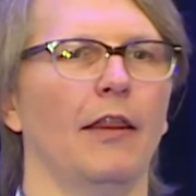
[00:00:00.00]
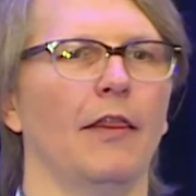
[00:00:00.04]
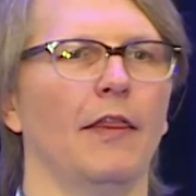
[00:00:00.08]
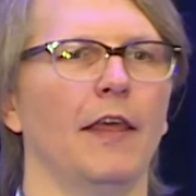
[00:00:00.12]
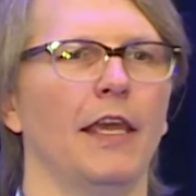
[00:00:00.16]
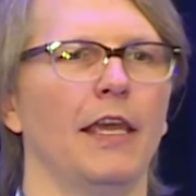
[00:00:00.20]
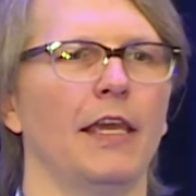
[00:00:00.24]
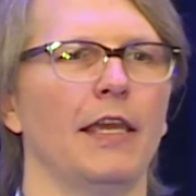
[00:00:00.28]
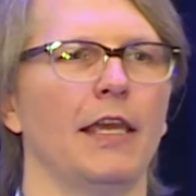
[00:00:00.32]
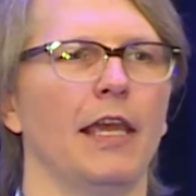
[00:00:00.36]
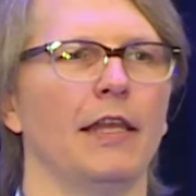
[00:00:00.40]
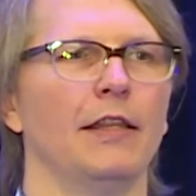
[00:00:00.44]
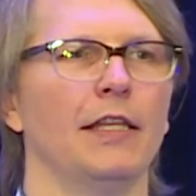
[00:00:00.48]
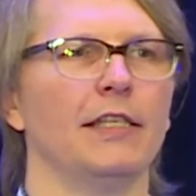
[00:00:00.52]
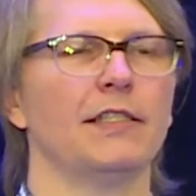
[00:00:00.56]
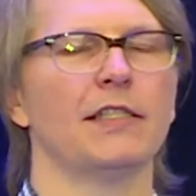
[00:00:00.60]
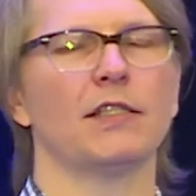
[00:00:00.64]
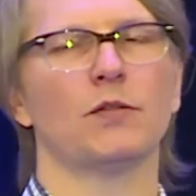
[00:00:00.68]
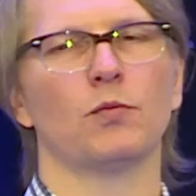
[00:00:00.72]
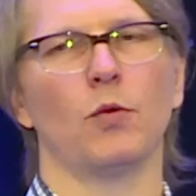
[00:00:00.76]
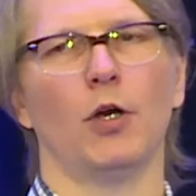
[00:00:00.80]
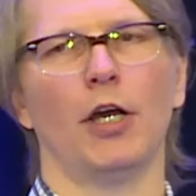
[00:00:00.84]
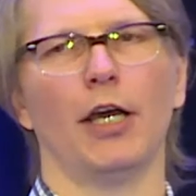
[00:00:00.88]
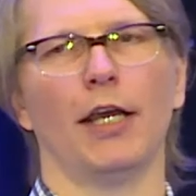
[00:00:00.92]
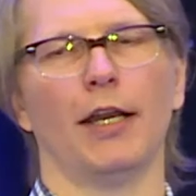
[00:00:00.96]
this
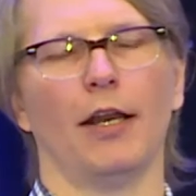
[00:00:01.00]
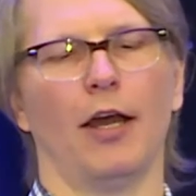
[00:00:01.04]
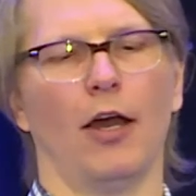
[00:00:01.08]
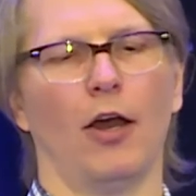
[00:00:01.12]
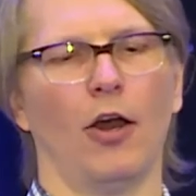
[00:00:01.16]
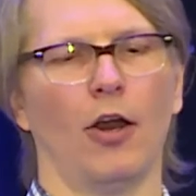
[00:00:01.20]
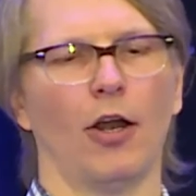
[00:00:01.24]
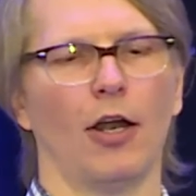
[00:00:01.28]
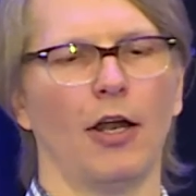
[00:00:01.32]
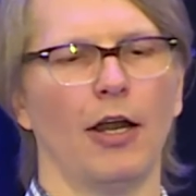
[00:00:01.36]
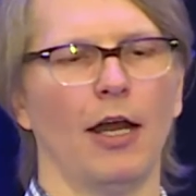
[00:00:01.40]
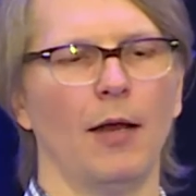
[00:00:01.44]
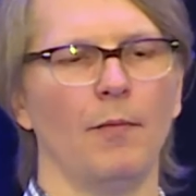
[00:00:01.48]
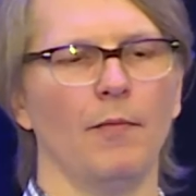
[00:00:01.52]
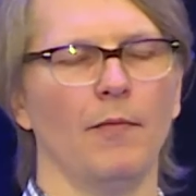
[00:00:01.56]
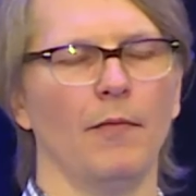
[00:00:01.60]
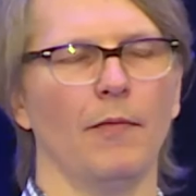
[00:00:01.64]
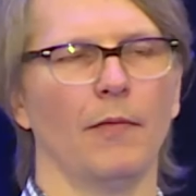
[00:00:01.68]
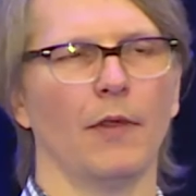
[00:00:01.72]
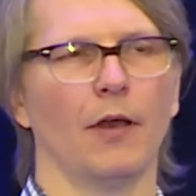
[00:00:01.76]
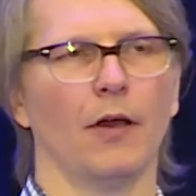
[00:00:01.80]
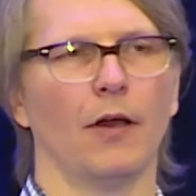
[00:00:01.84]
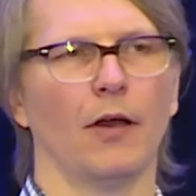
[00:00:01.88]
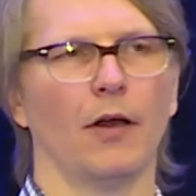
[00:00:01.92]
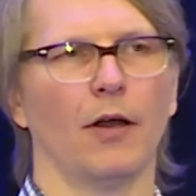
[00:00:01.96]
is what
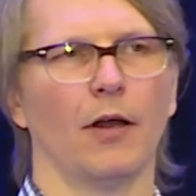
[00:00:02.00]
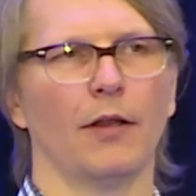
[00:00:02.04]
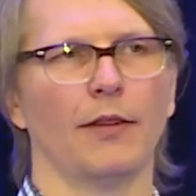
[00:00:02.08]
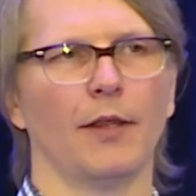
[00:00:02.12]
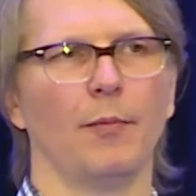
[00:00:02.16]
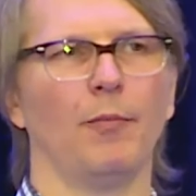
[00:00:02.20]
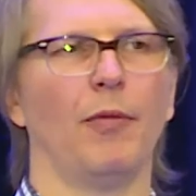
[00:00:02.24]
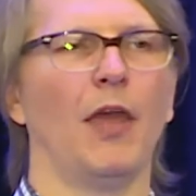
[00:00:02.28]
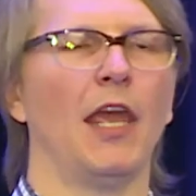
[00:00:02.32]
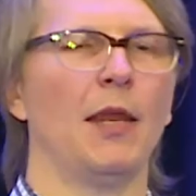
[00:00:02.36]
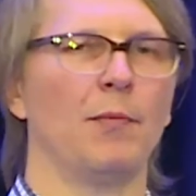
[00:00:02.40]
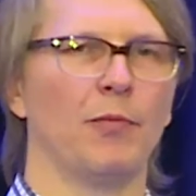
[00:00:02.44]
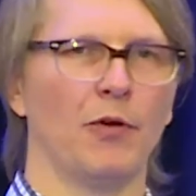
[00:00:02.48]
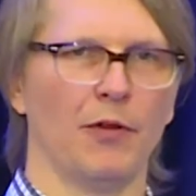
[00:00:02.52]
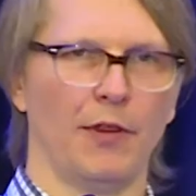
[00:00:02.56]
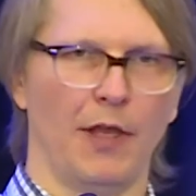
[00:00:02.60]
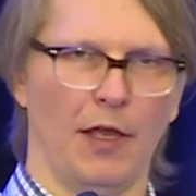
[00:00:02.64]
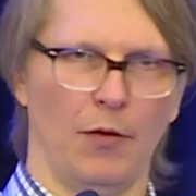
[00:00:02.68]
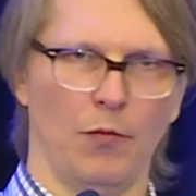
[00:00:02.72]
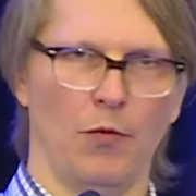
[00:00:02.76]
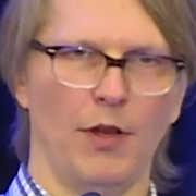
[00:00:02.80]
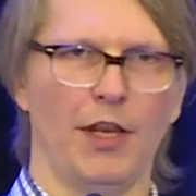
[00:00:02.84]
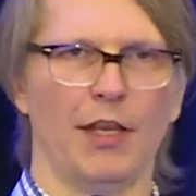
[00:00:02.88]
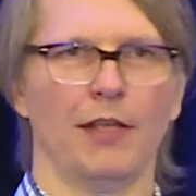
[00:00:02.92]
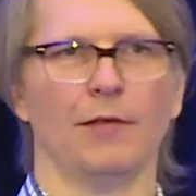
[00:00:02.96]
the paper
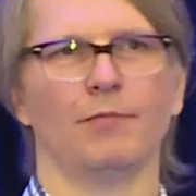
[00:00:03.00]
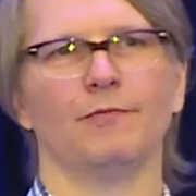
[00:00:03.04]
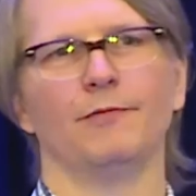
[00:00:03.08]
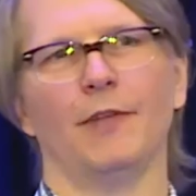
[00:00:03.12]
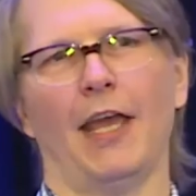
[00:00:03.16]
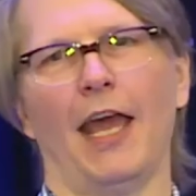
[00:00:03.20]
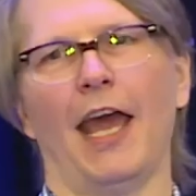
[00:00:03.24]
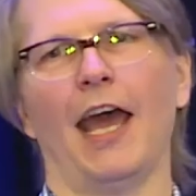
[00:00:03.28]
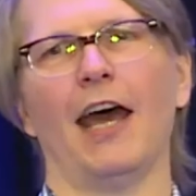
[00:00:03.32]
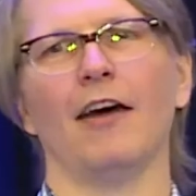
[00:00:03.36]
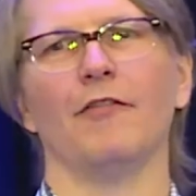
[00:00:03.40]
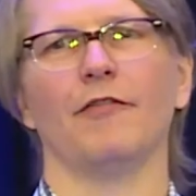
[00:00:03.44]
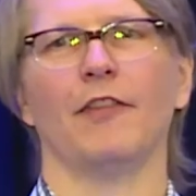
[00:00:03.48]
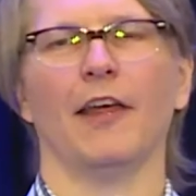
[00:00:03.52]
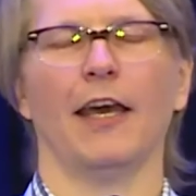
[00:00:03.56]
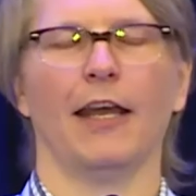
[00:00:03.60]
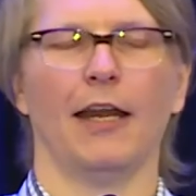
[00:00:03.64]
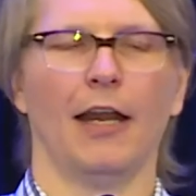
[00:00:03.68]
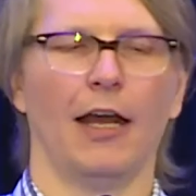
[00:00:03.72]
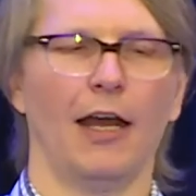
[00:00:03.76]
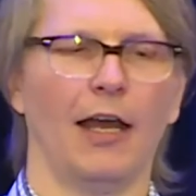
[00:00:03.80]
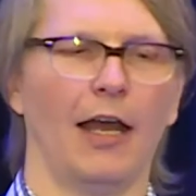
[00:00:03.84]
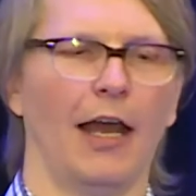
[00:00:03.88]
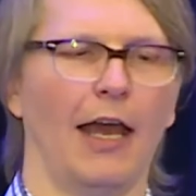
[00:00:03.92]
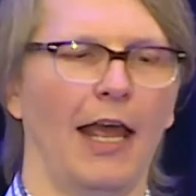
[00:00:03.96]
that we have
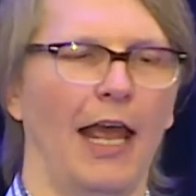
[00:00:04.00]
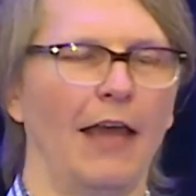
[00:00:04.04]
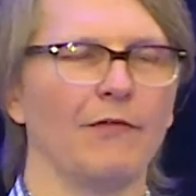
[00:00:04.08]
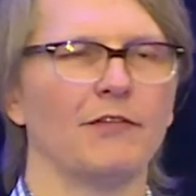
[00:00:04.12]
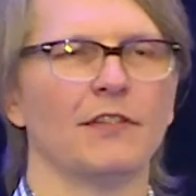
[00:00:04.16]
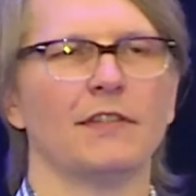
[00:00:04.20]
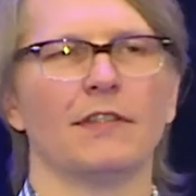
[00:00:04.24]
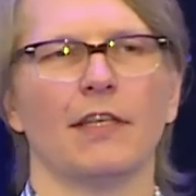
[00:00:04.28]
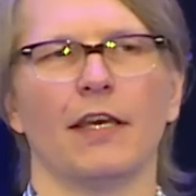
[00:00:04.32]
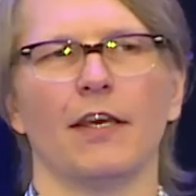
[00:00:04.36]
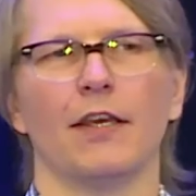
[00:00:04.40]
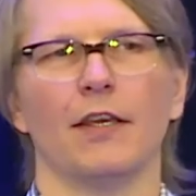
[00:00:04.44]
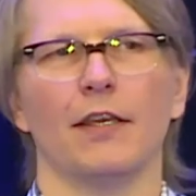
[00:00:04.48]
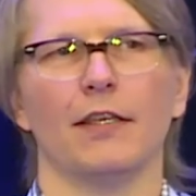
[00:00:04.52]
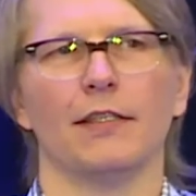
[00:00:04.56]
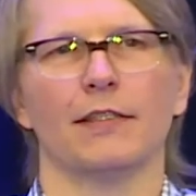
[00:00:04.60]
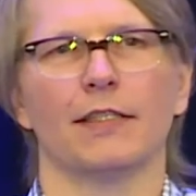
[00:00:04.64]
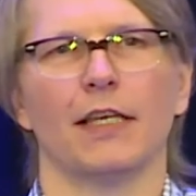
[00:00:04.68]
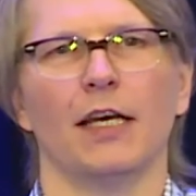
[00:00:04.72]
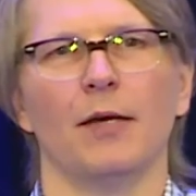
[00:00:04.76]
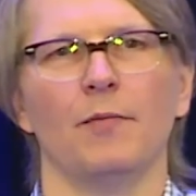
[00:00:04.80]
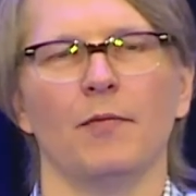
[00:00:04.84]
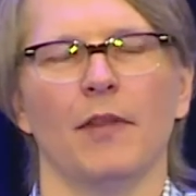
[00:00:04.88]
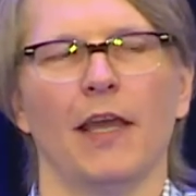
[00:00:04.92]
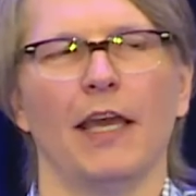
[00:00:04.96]
that I have to tell you is
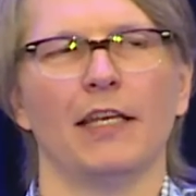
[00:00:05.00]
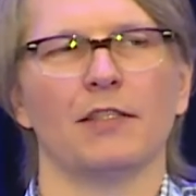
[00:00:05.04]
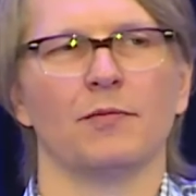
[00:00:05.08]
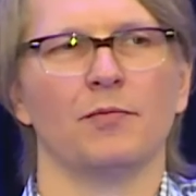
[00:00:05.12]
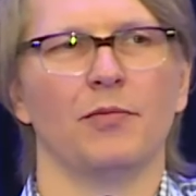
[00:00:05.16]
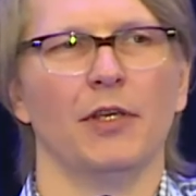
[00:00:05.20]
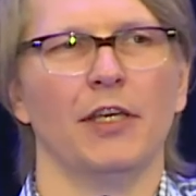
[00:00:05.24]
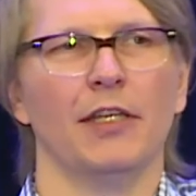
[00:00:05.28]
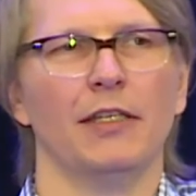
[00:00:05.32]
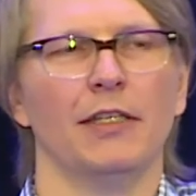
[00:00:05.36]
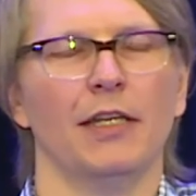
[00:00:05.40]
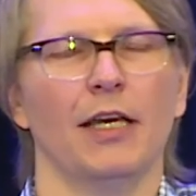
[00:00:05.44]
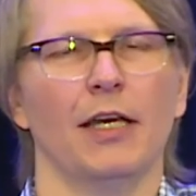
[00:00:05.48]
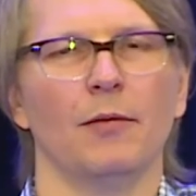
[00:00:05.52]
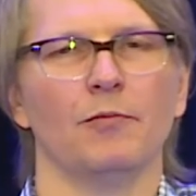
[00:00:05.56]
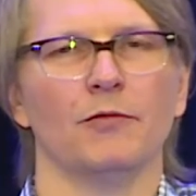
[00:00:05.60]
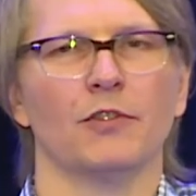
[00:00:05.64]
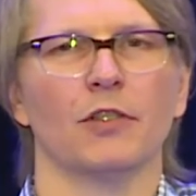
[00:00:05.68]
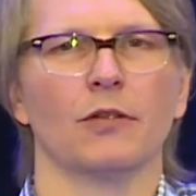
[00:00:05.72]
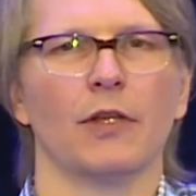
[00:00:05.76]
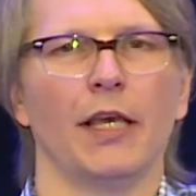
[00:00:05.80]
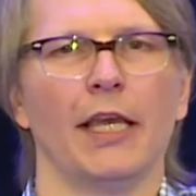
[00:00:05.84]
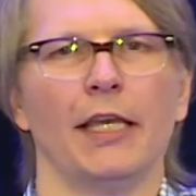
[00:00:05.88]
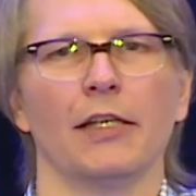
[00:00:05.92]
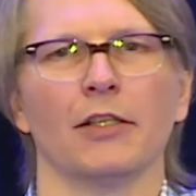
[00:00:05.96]
has been
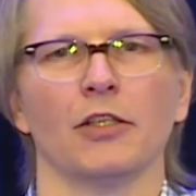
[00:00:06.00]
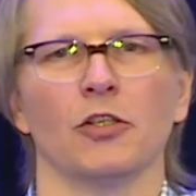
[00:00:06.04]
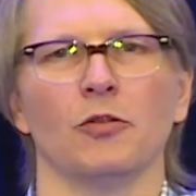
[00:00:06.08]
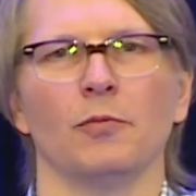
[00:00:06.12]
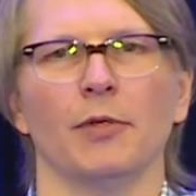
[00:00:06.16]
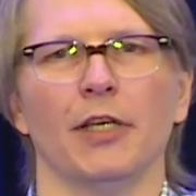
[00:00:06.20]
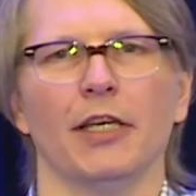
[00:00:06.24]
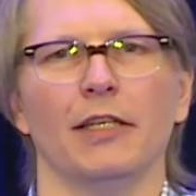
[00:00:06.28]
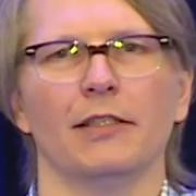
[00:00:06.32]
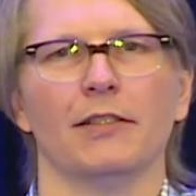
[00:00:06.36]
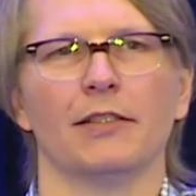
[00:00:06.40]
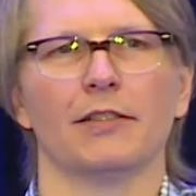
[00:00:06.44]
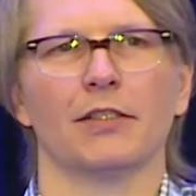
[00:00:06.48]
delayed a little bit.